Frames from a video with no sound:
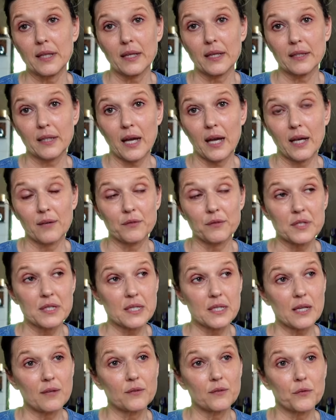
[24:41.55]
that I
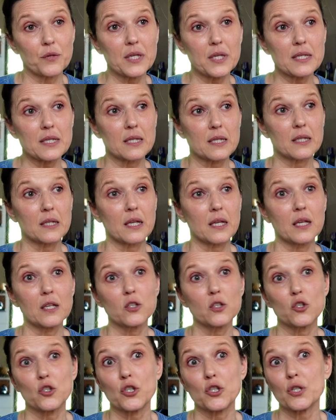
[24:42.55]
received
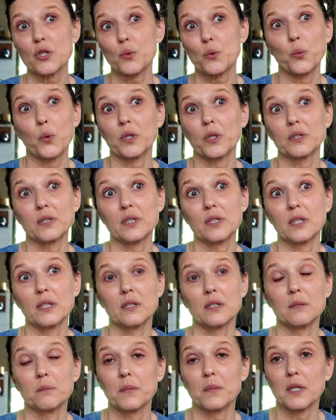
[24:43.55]
recently just
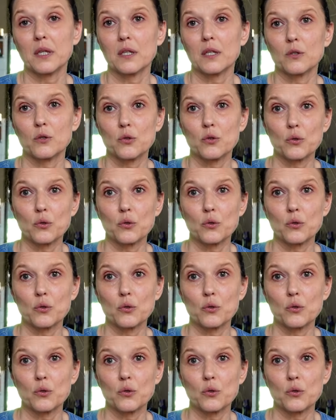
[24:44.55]
wanted me